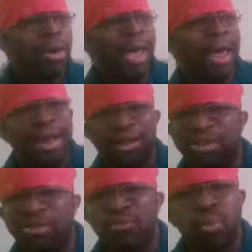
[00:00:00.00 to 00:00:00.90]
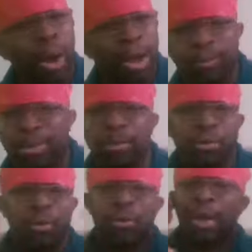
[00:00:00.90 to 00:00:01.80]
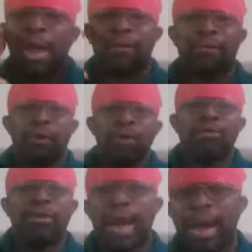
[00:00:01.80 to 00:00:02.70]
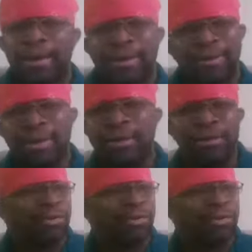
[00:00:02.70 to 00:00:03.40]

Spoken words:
and it's white people as far as the eye can see, just